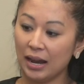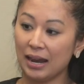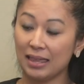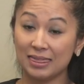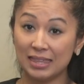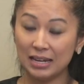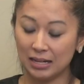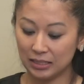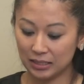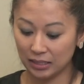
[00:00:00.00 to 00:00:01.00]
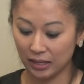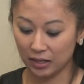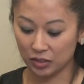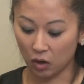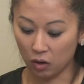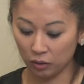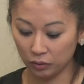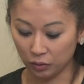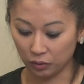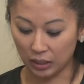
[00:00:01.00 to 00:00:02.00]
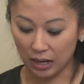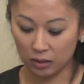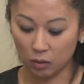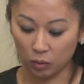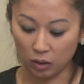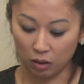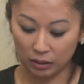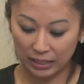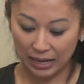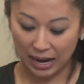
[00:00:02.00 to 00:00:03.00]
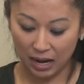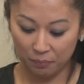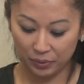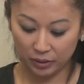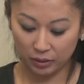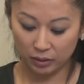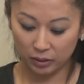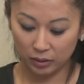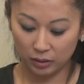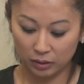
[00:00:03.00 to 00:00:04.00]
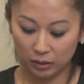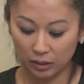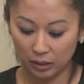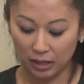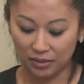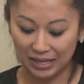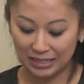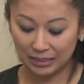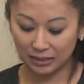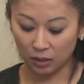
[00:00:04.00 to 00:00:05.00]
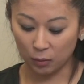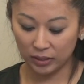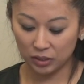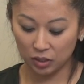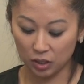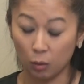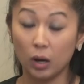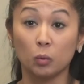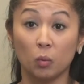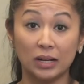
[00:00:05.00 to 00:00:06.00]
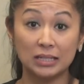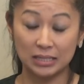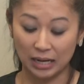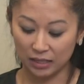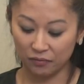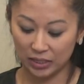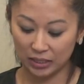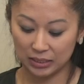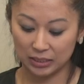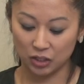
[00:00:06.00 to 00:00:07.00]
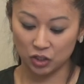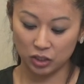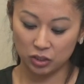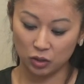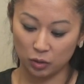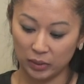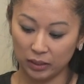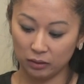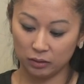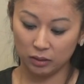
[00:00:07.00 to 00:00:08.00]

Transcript: and this is our Luer lock or our cap. And this is going to go on one side of the extension tubing.